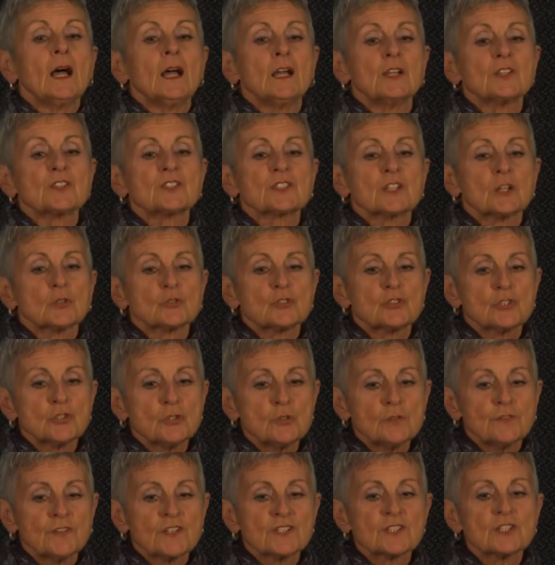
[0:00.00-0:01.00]
So
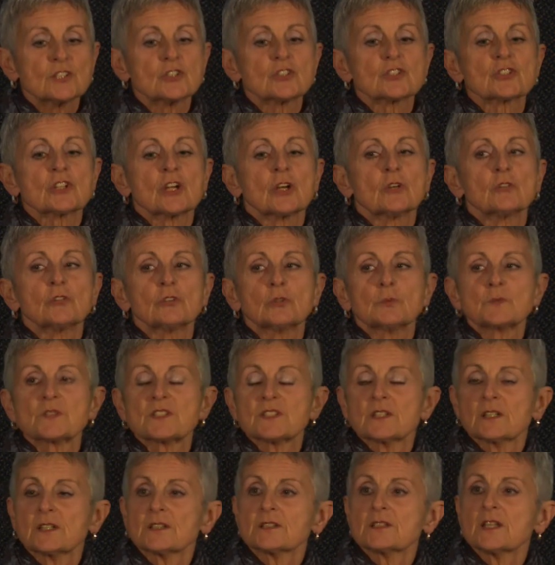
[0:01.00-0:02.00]
do visit showrooms,
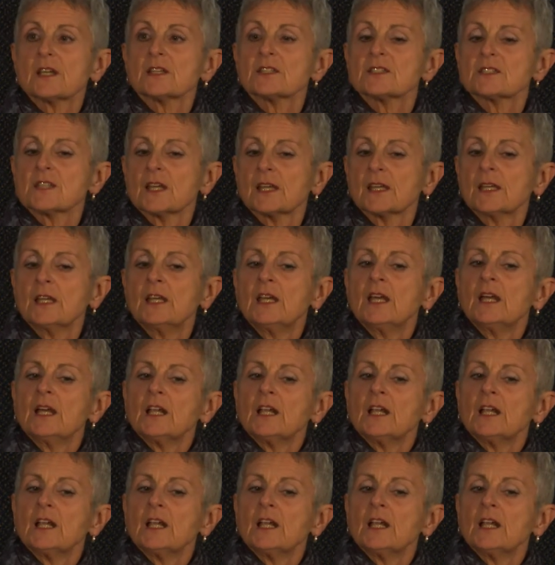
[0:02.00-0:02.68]
and as I say,